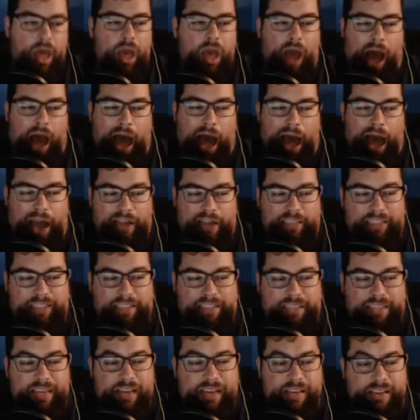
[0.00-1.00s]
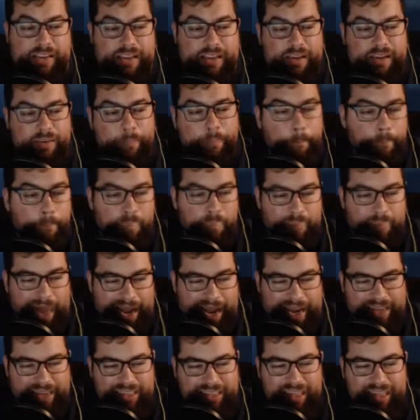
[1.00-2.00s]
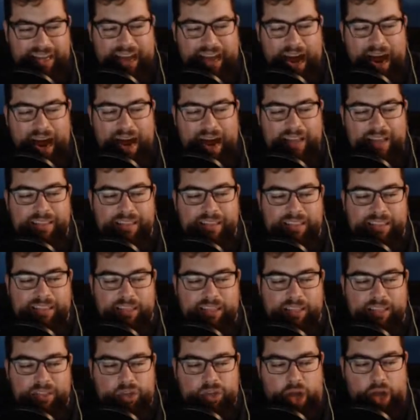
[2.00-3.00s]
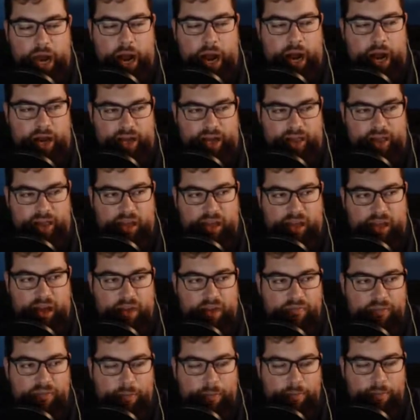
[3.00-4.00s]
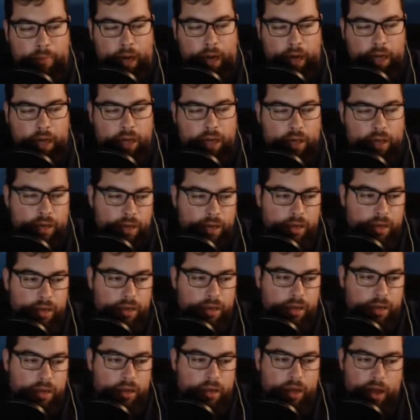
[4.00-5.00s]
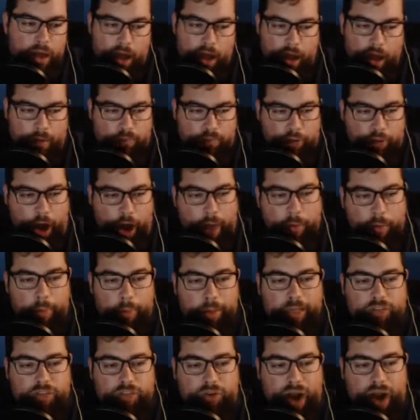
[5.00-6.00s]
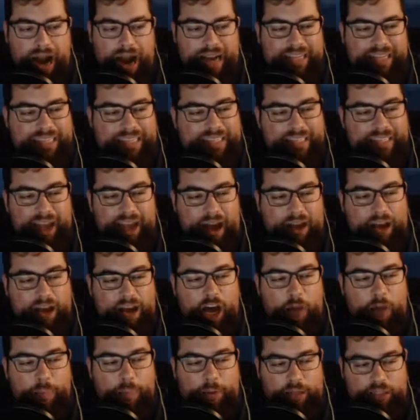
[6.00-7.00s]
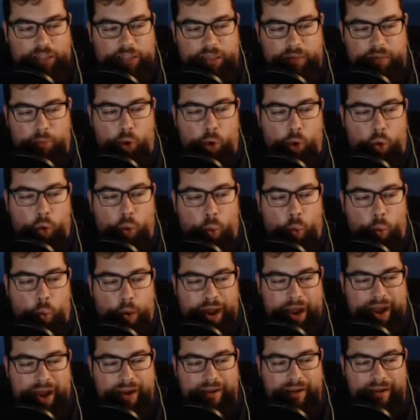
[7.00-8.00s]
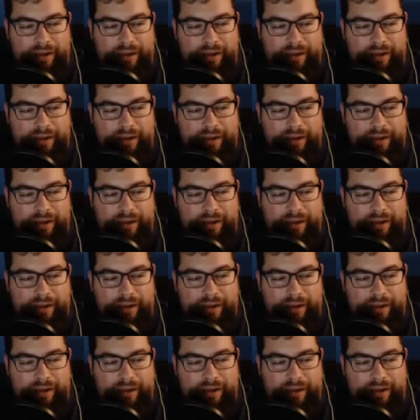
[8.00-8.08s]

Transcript: I see. He's the kind that does anything for money. Probably trying to stock up on some more weird